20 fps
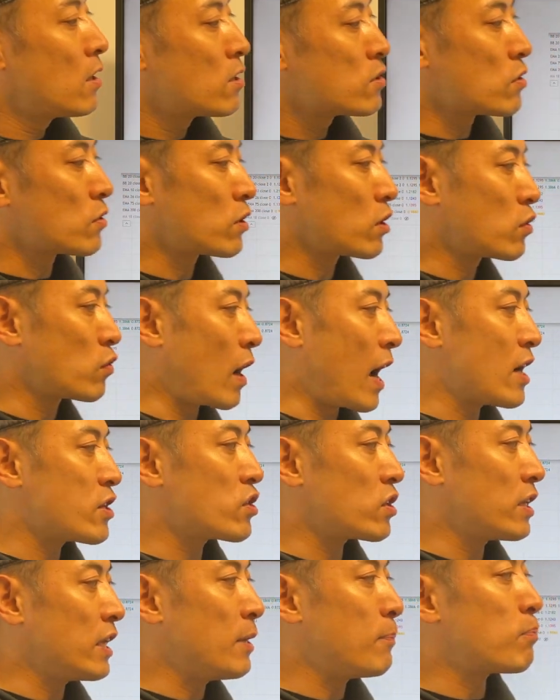So the
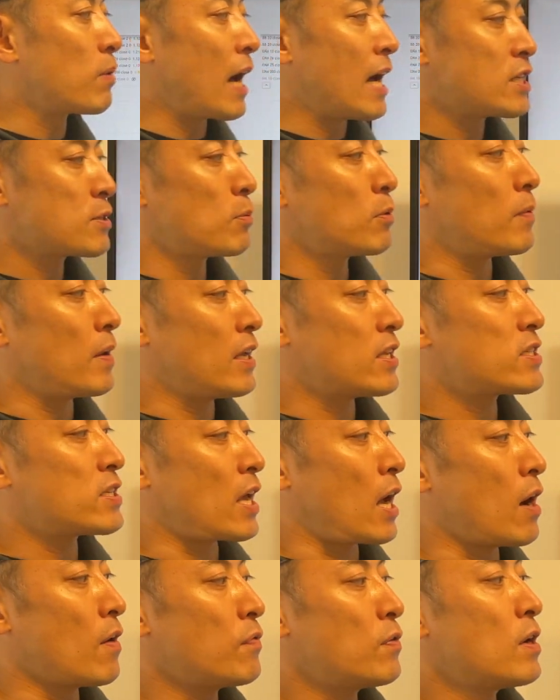gradually price move
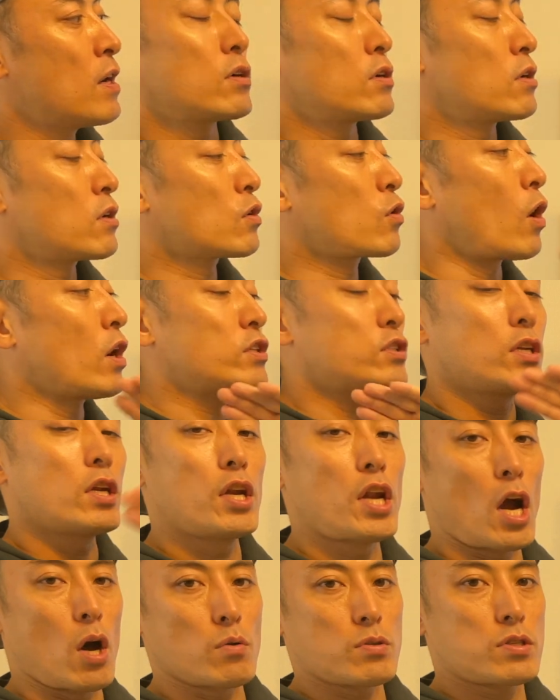itself going to the
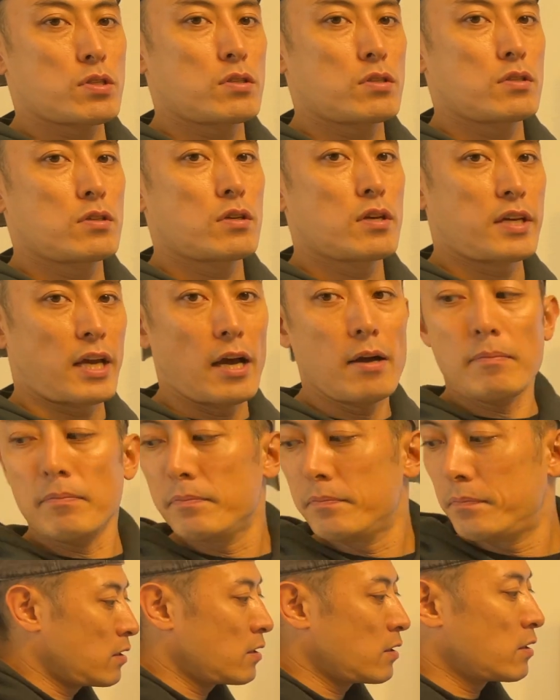nose. Okay?
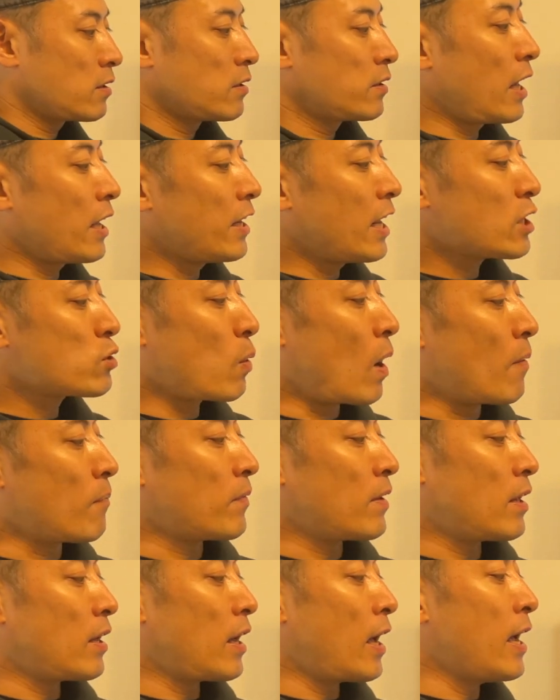Then next
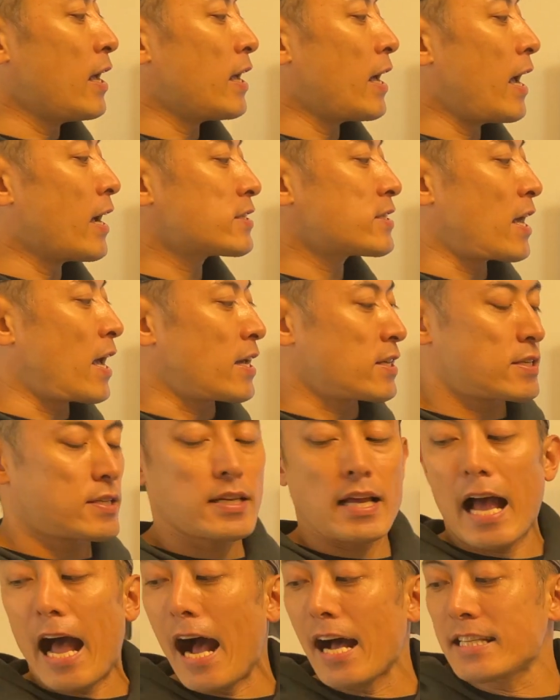one,
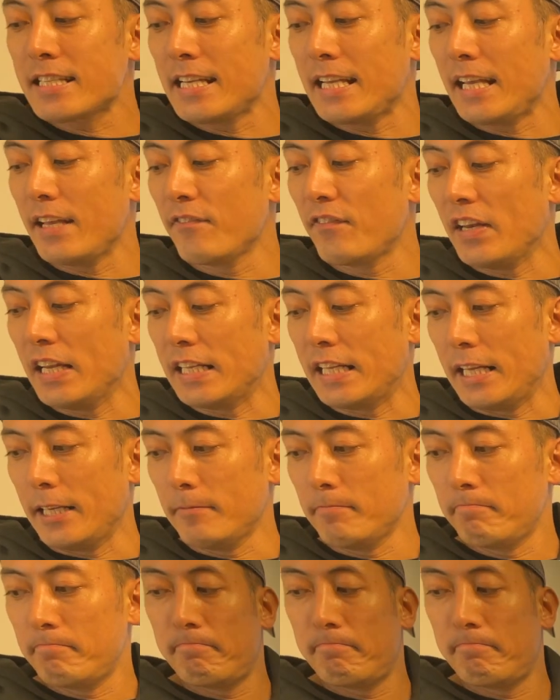AXS, Axie Infinity.